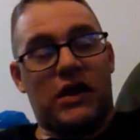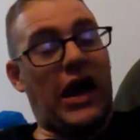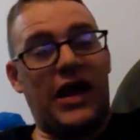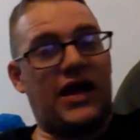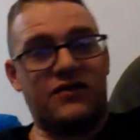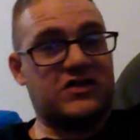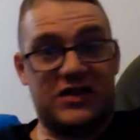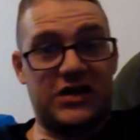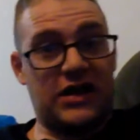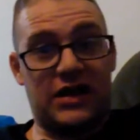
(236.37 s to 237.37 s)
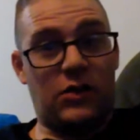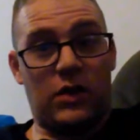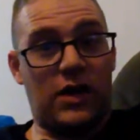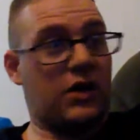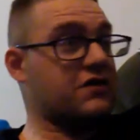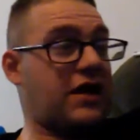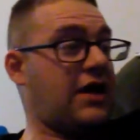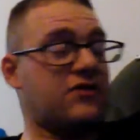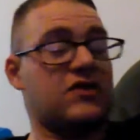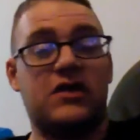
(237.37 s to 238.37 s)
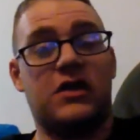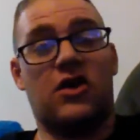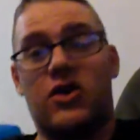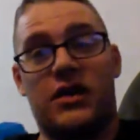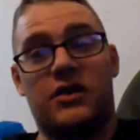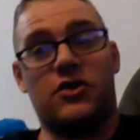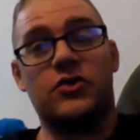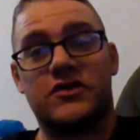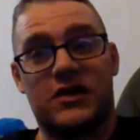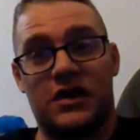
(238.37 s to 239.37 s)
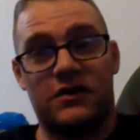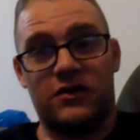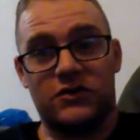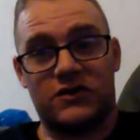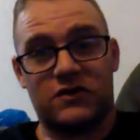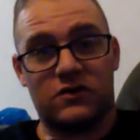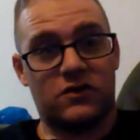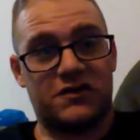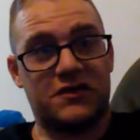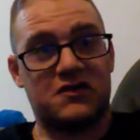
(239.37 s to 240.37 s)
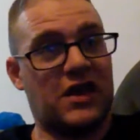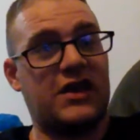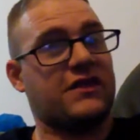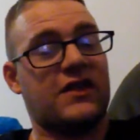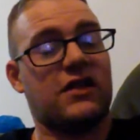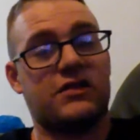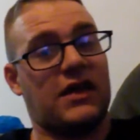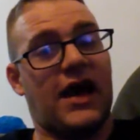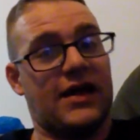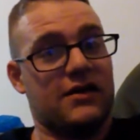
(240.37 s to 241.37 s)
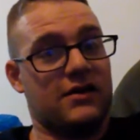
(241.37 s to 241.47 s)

I haven't seen it anywhere else. I haven't seen it on any news news sources, anything like that.